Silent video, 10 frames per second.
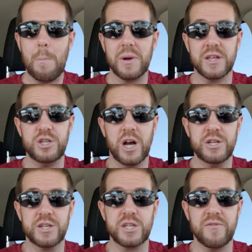But the
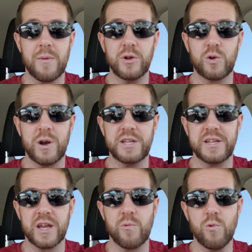judge's November
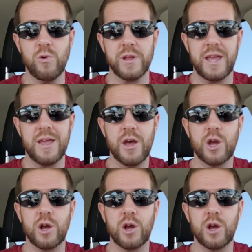22nd ruling